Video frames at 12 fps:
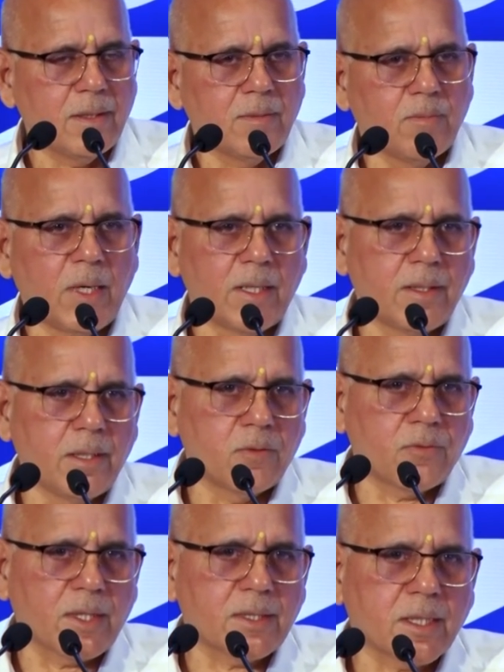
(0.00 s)
build the
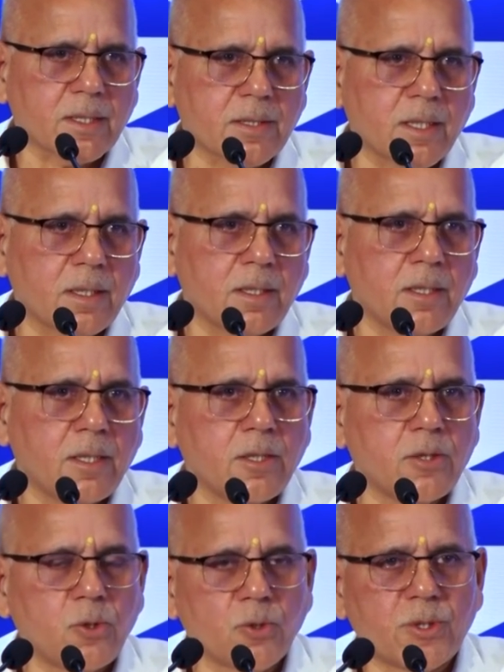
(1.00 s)
infrastructure,
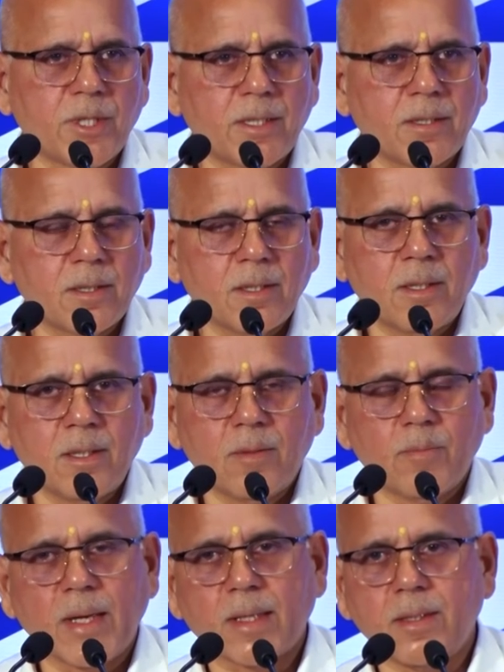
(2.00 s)
use it,
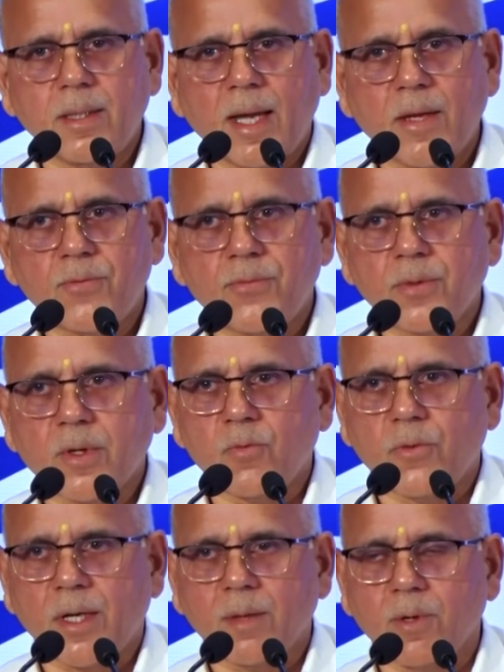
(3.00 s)
make the life
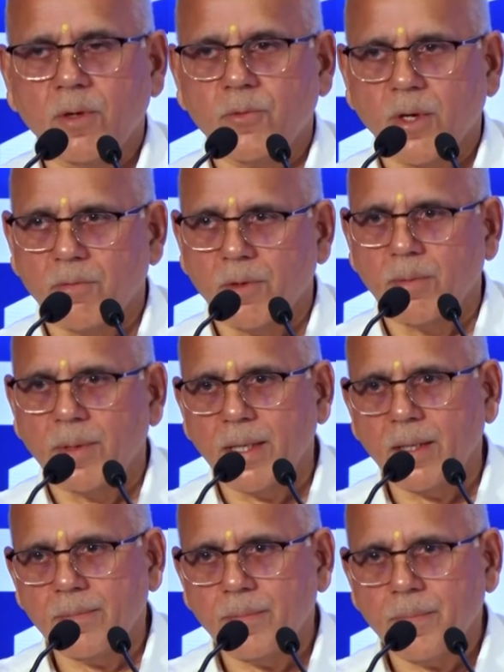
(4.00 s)
comfortable for
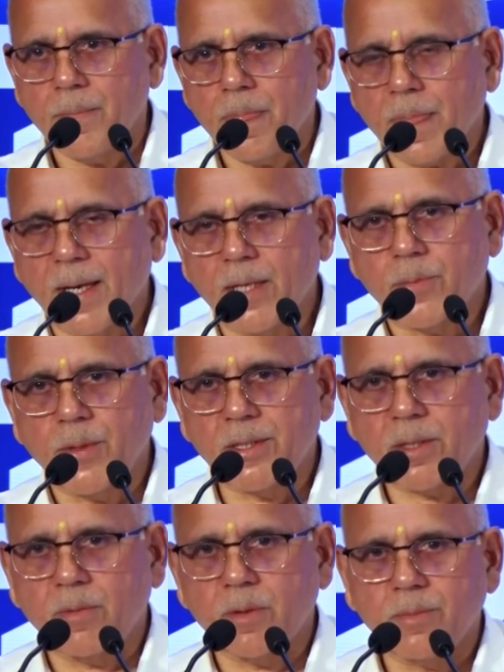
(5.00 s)
everybody. And
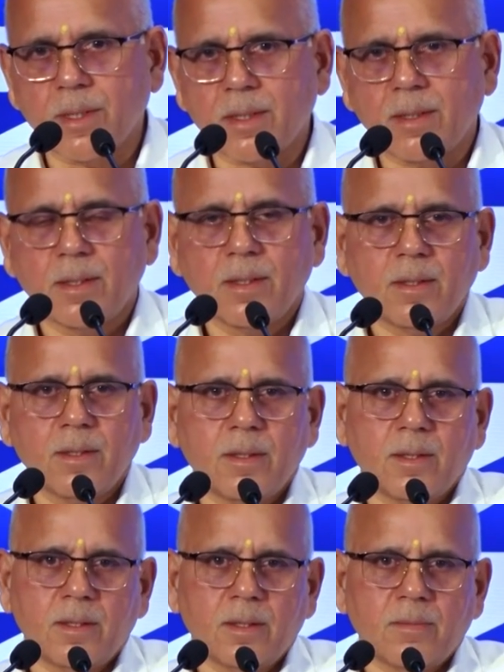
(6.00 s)
please remember,
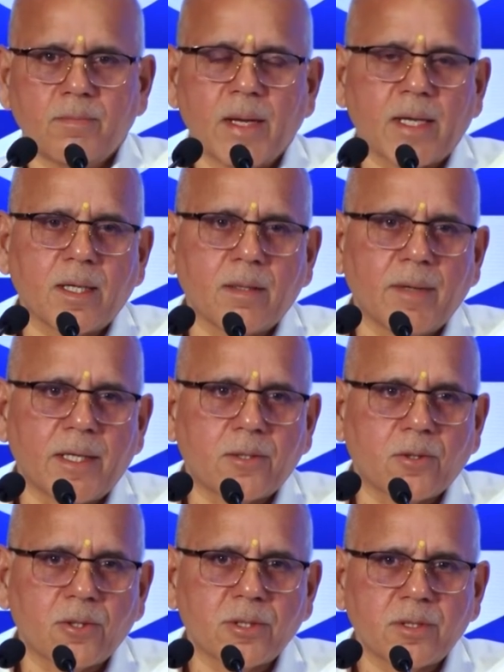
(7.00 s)
making
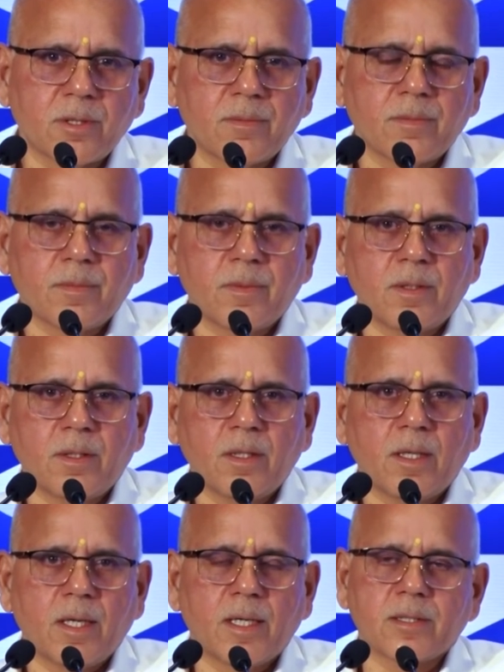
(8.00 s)
metros
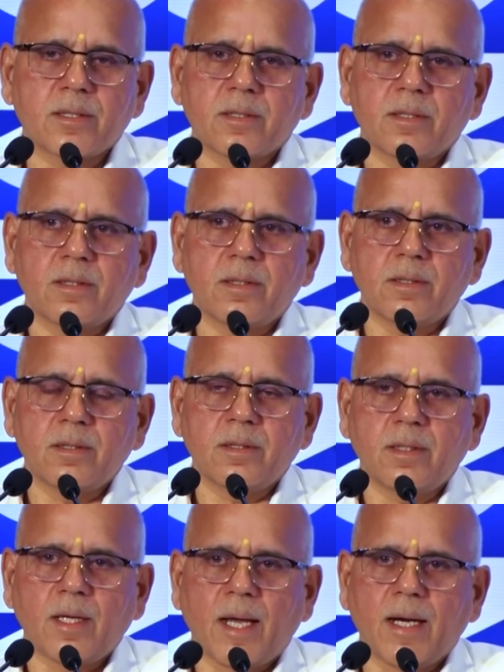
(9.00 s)
is
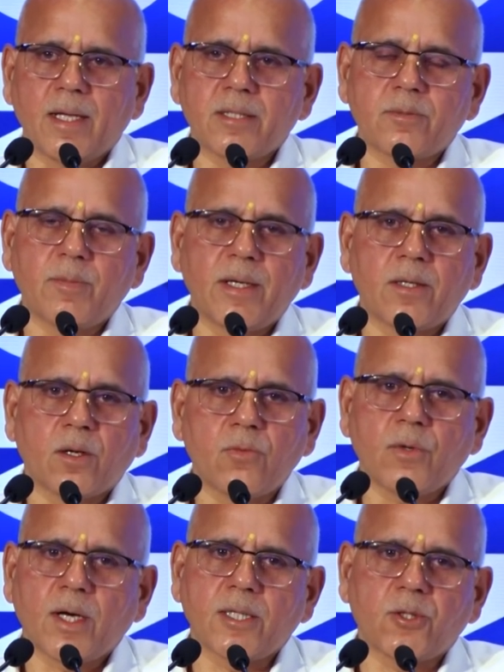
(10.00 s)
enhancement
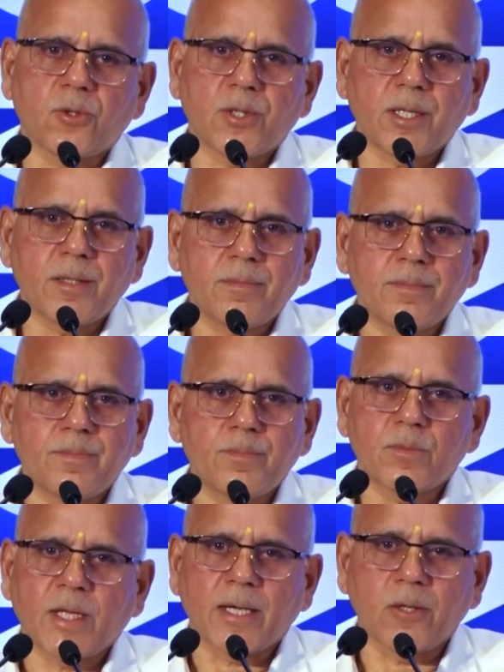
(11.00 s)
of Antyodaya.
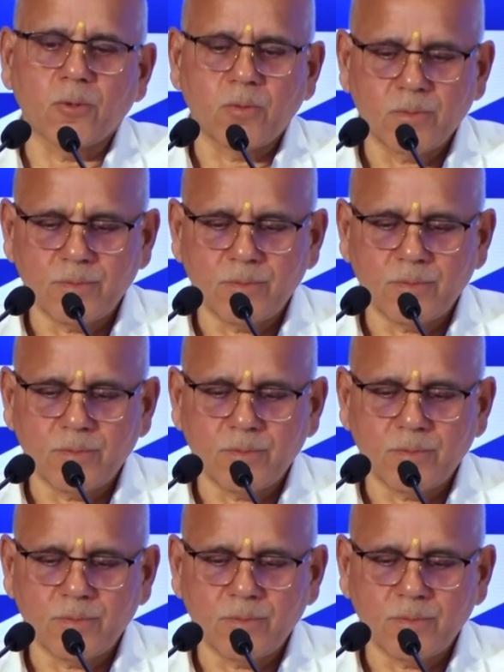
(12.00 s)
Thank you.